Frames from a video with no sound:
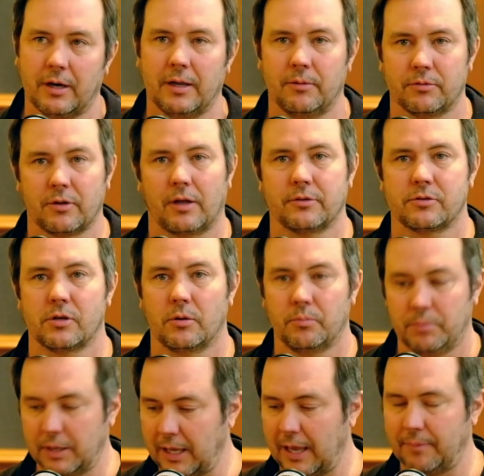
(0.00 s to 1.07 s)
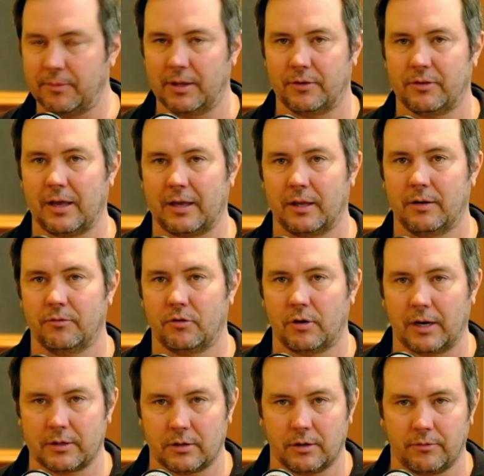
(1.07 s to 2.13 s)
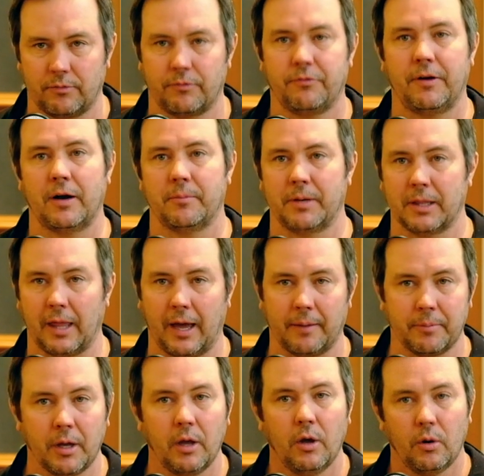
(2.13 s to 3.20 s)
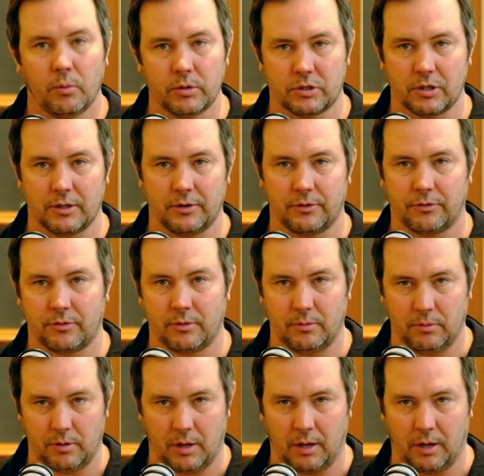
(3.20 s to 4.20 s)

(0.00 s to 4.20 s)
and he was also became the executive director of Fermilab, which is.